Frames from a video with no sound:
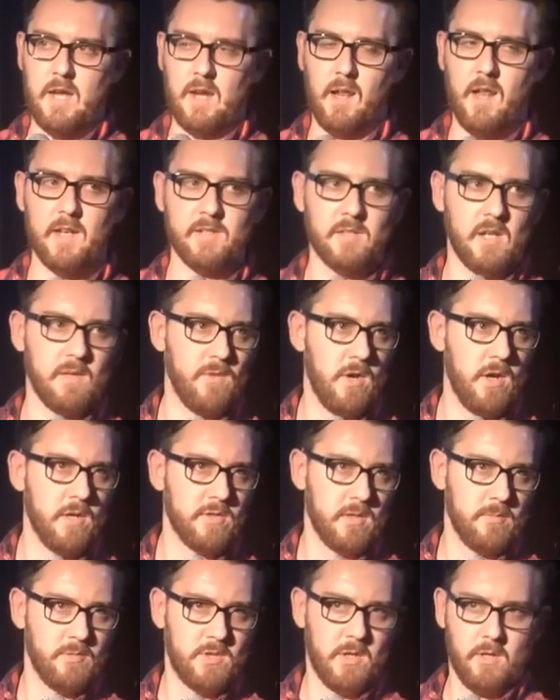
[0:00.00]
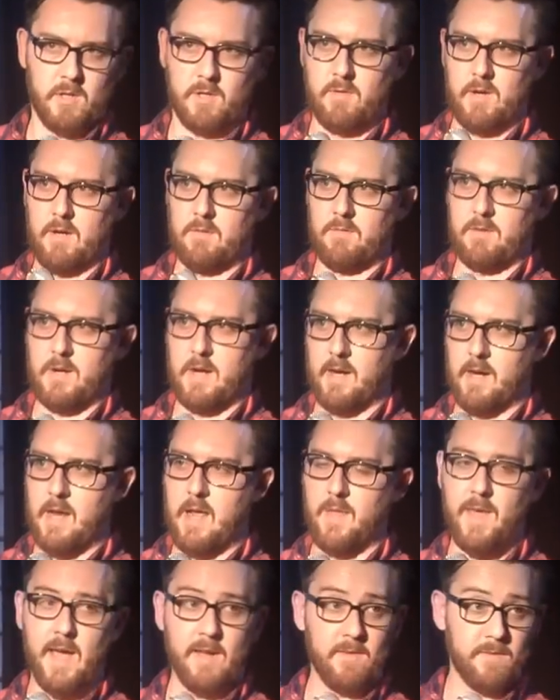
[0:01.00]
a classic version, you will agree, right?
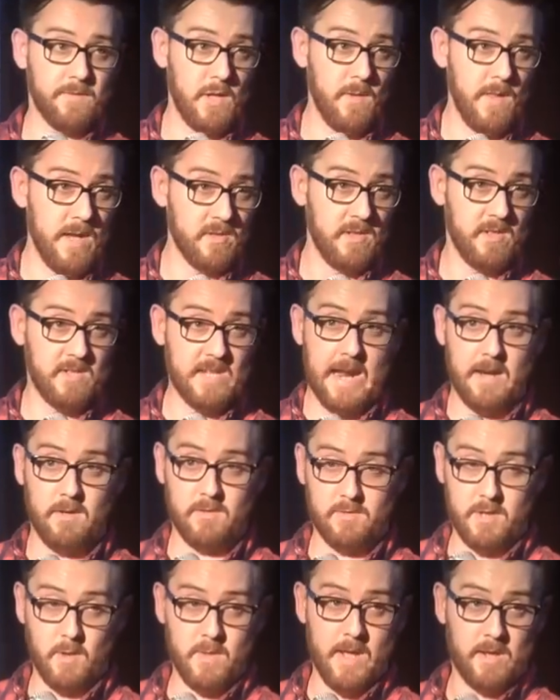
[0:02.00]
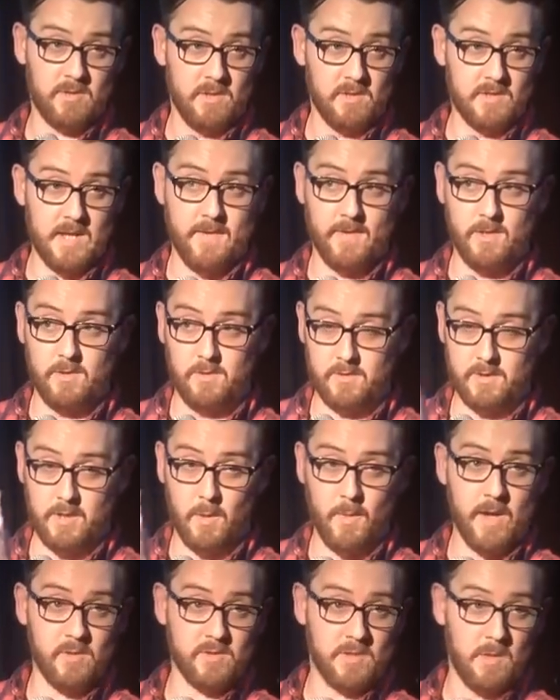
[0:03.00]
Yeah, that 2010, 2007,
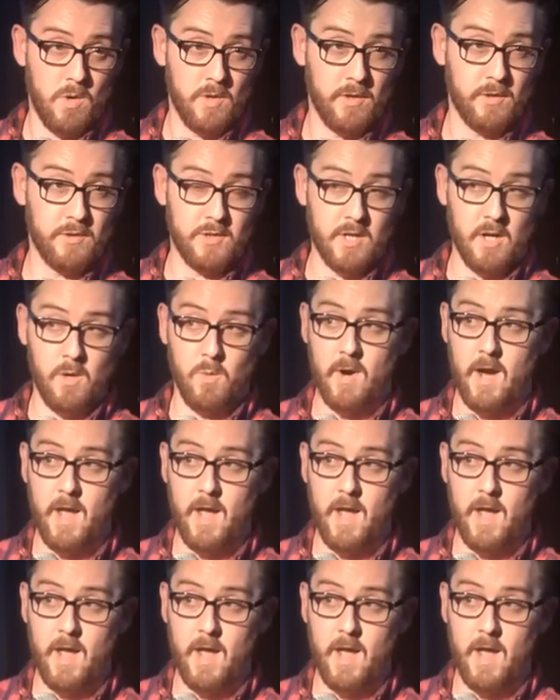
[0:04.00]
2001 and 2.